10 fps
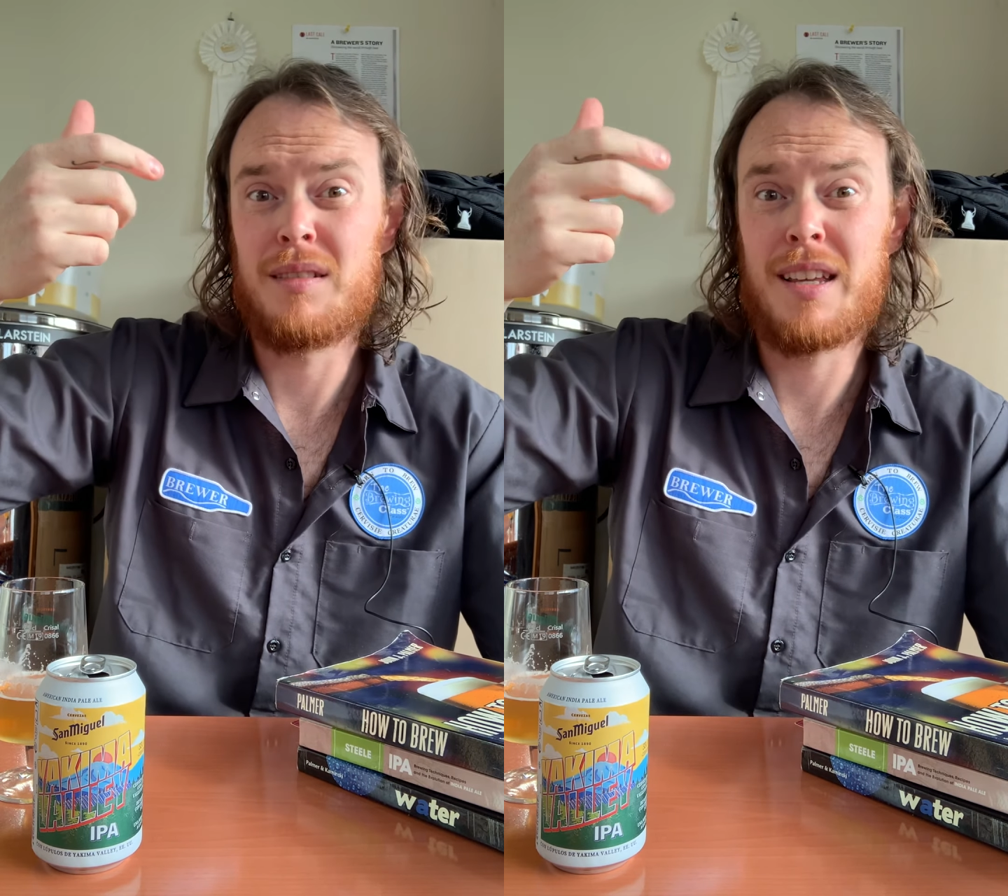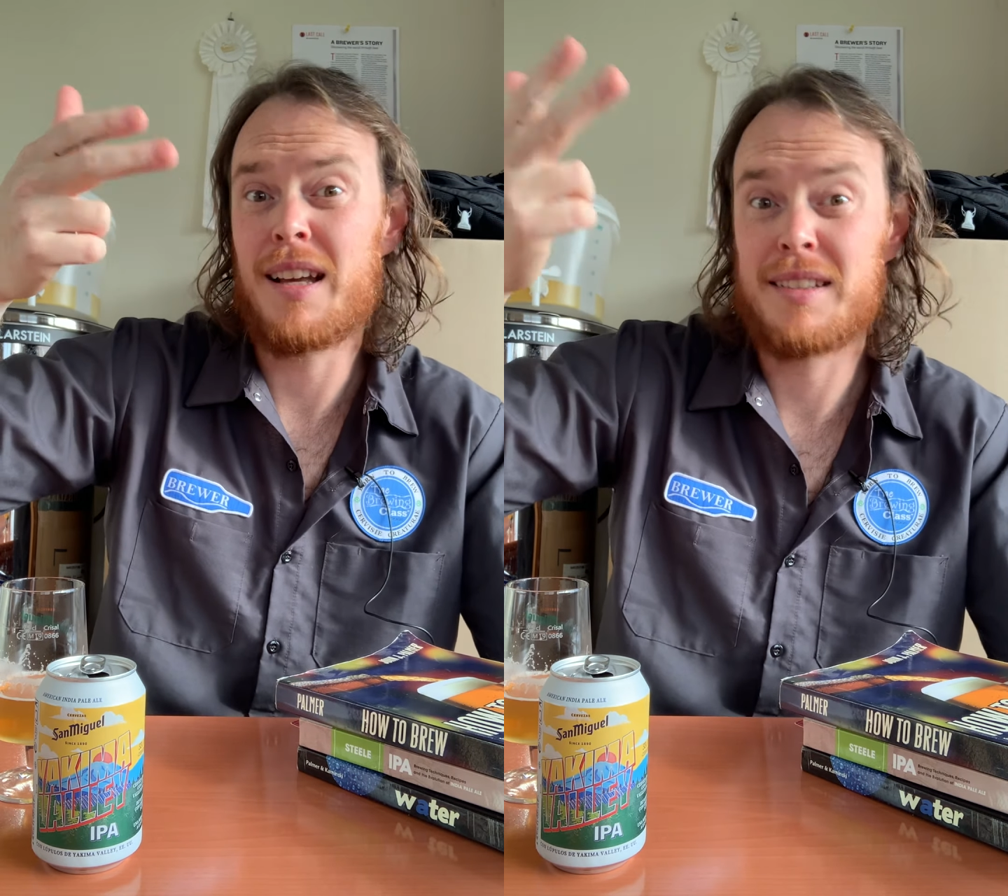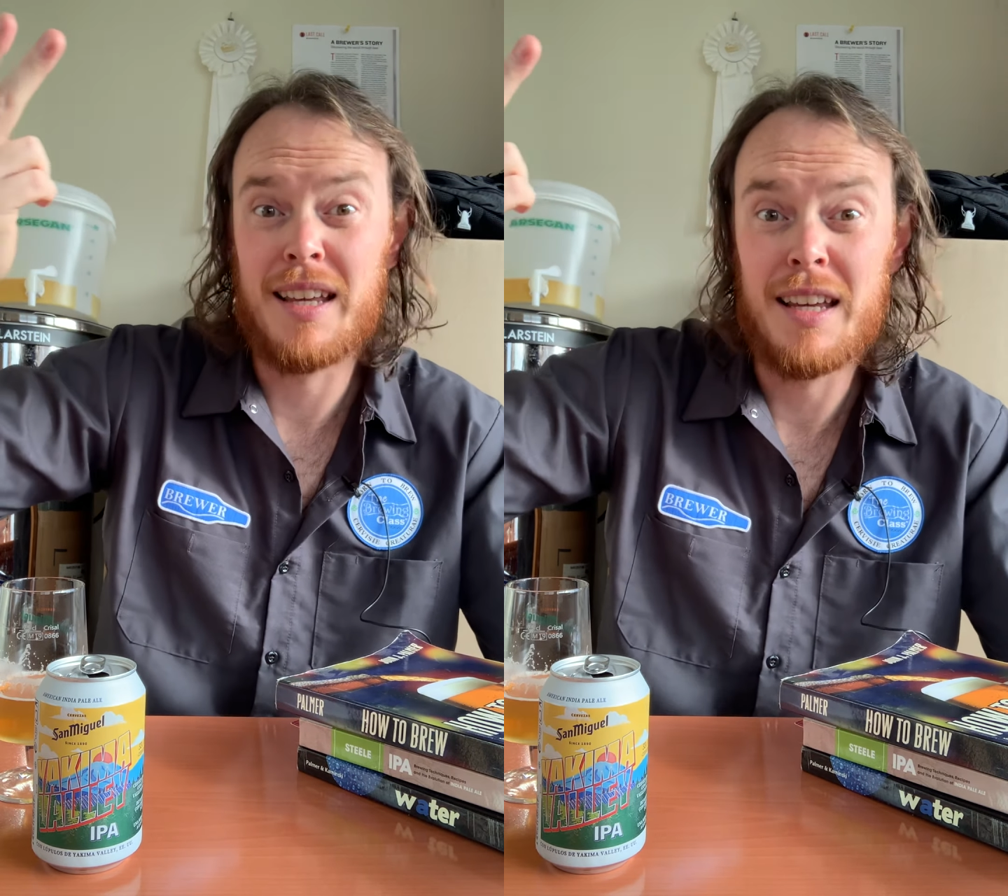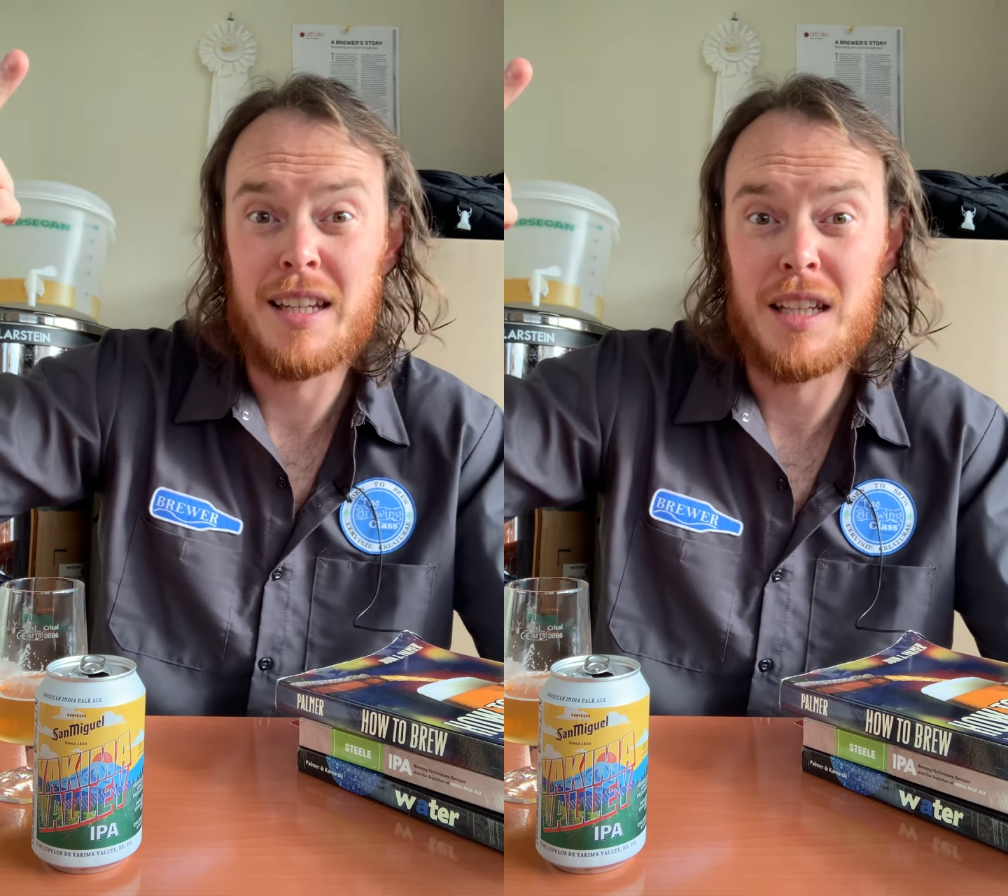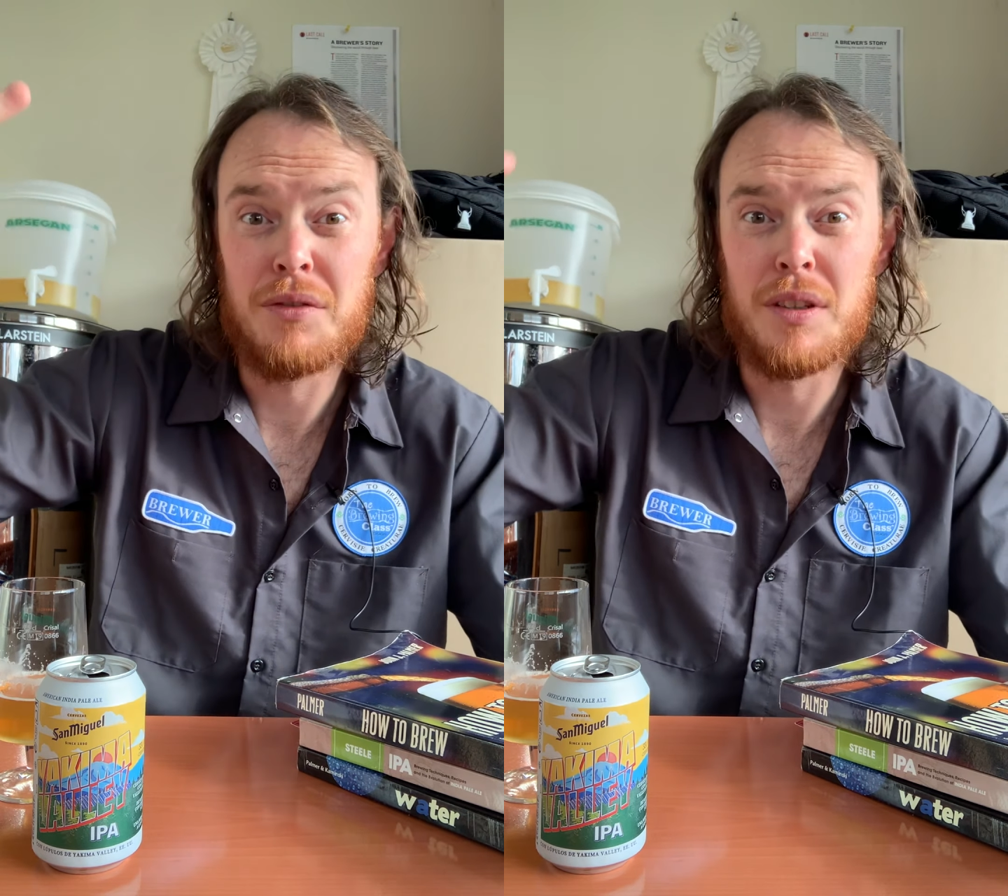
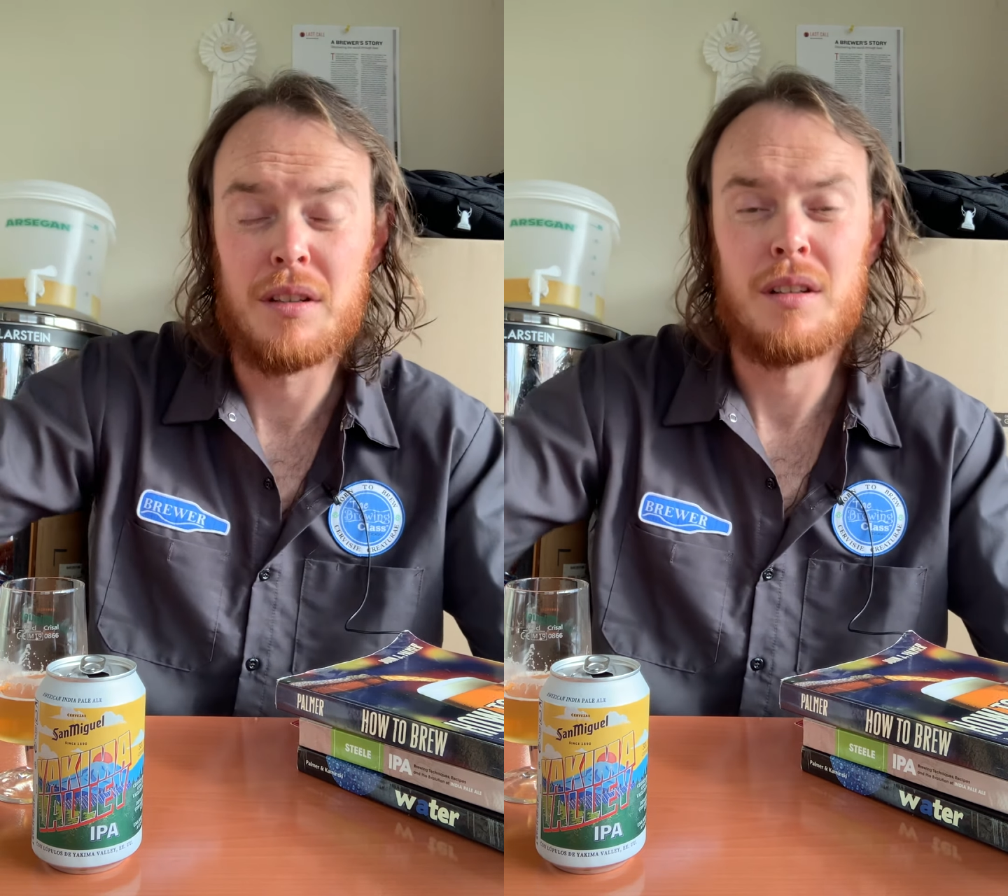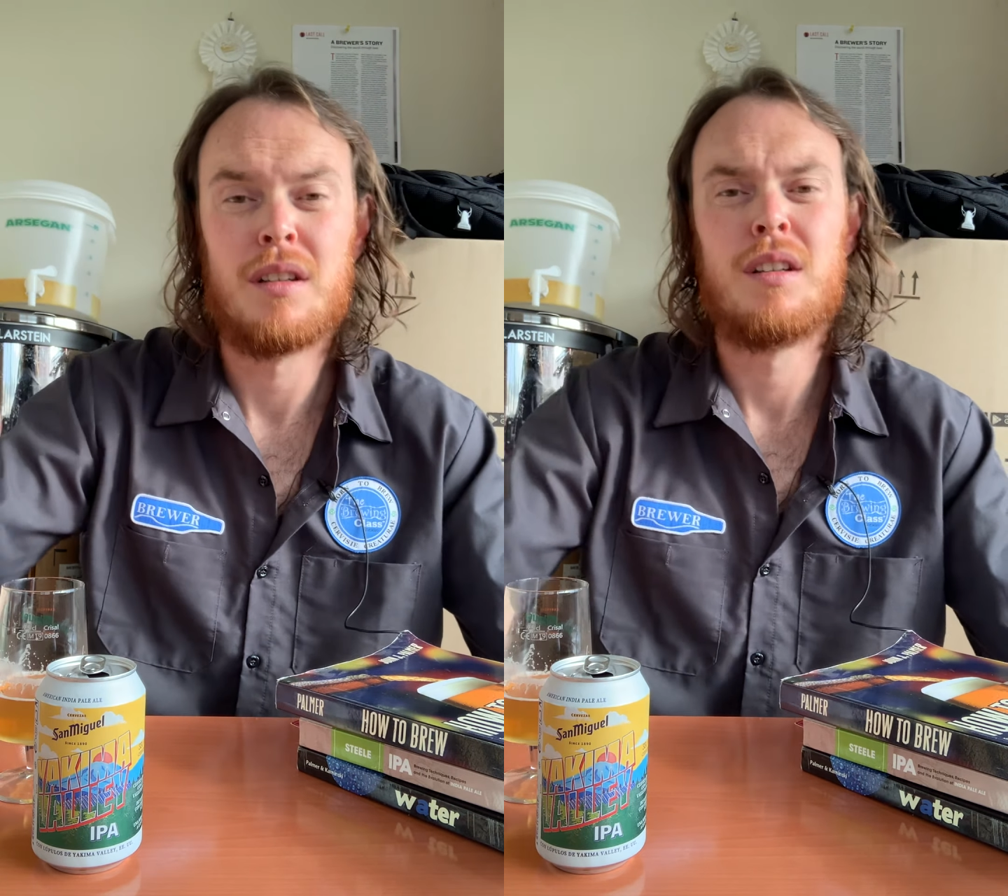Cascade even.